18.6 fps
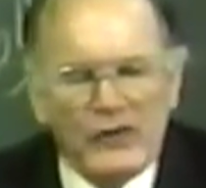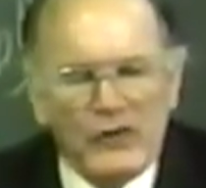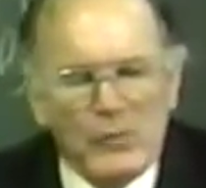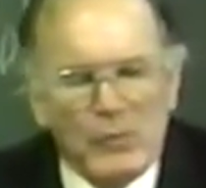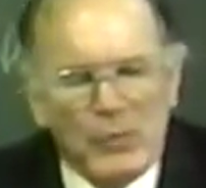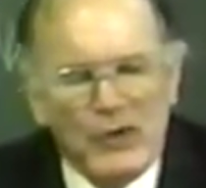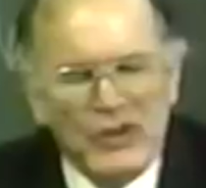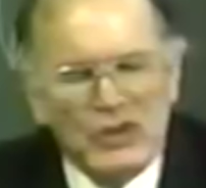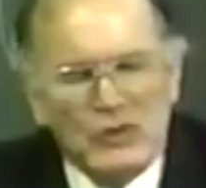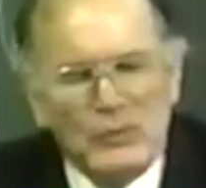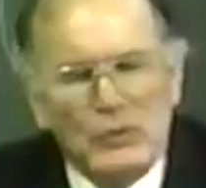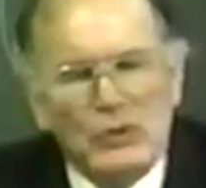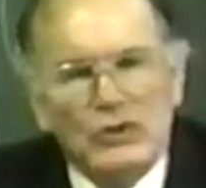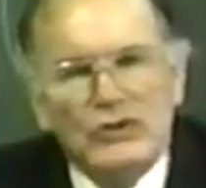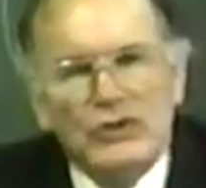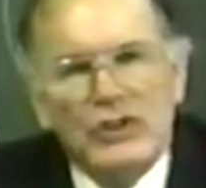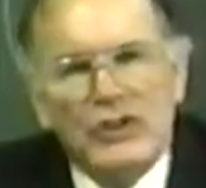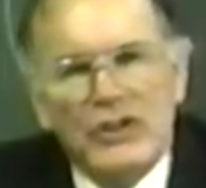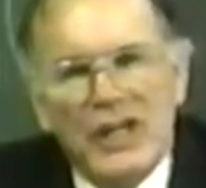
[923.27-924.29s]
principles
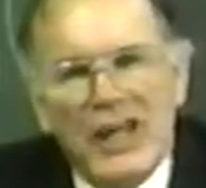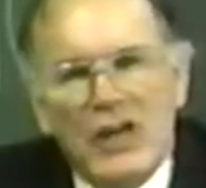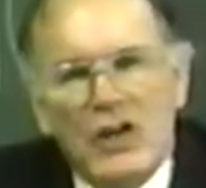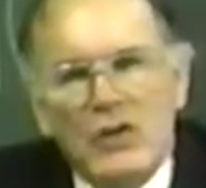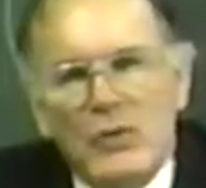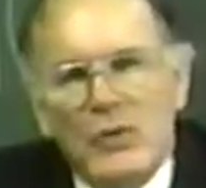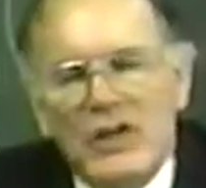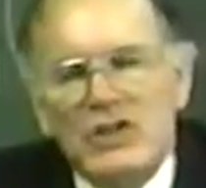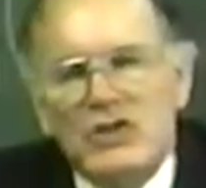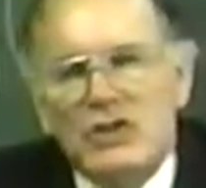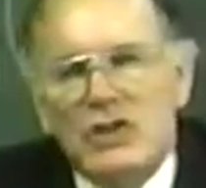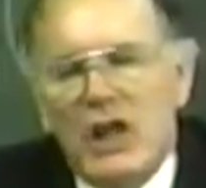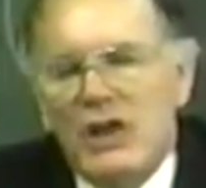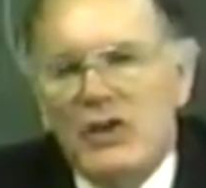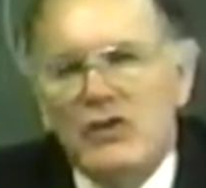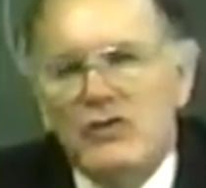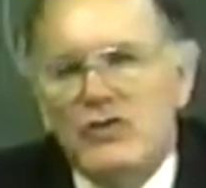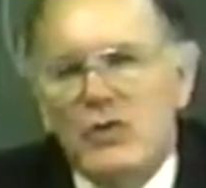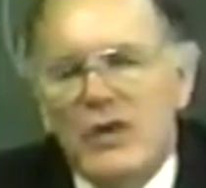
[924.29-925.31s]
of the Declaration and
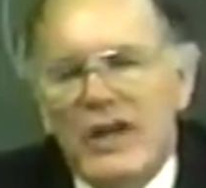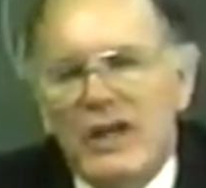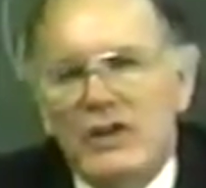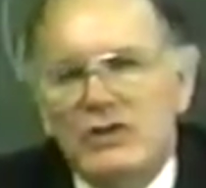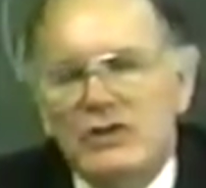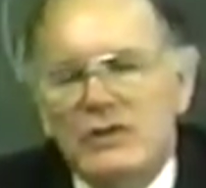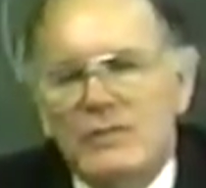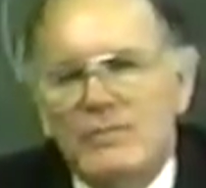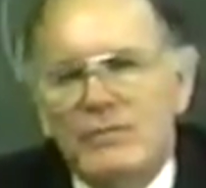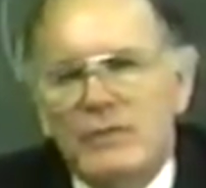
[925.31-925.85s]
Address,